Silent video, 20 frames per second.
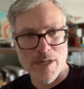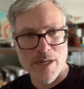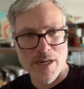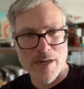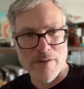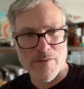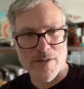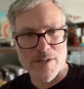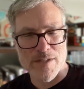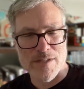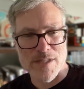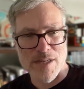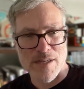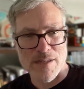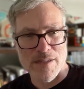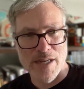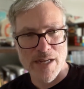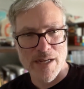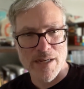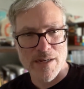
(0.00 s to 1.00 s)
kind of
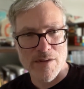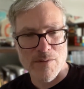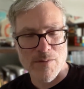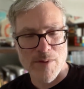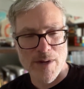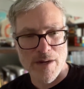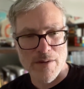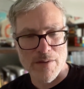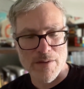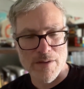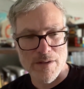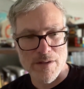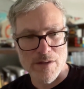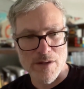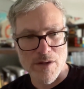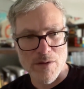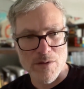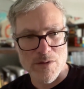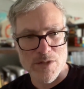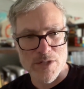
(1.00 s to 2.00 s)
consolidated around the
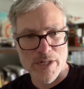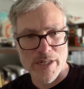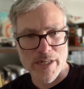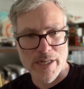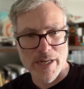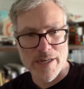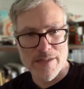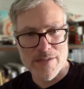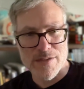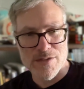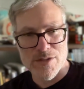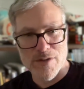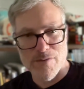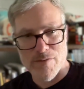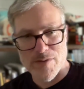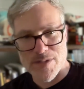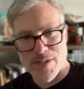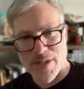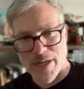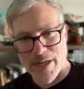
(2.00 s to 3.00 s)
Node.js
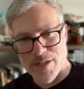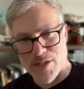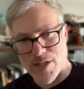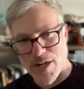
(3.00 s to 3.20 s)
server side